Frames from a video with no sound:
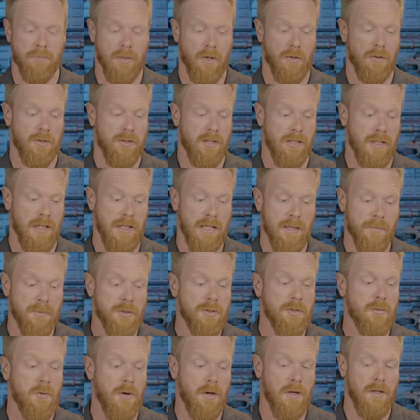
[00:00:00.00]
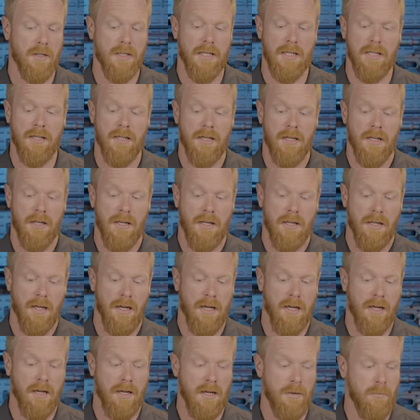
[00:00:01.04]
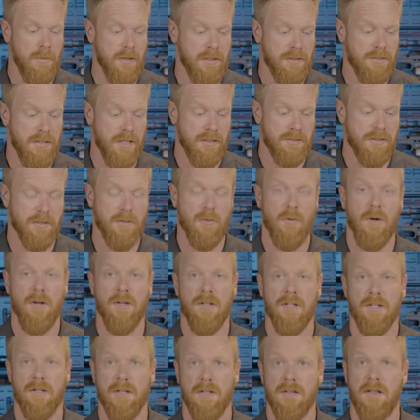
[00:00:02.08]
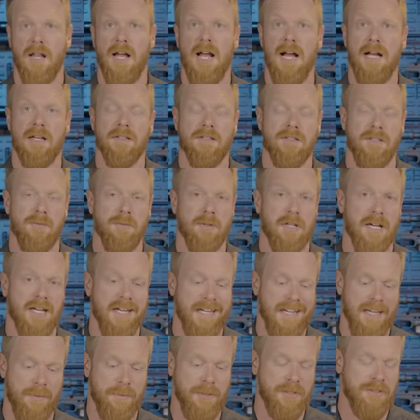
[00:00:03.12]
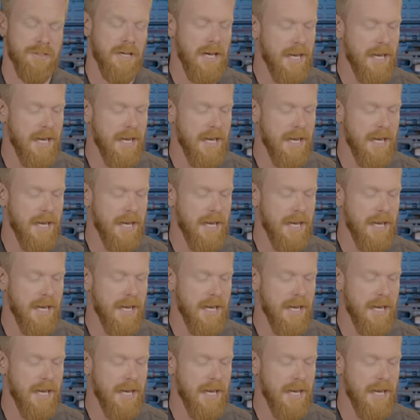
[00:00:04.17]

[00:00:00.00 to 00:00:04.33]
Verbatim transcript: Both the image quality, uh, I wanna test the quality of the glass, see what kind of image.